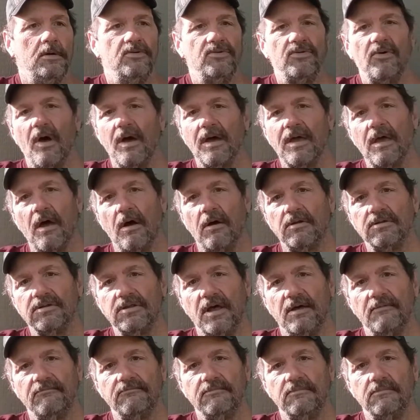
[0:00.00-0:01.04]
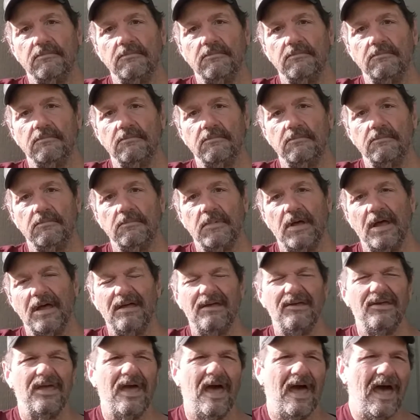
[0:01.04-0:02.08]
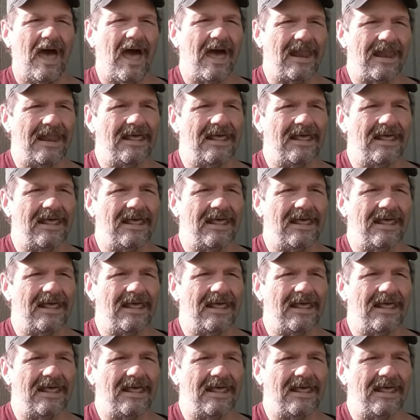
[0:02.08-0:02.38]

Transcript: So I called up. I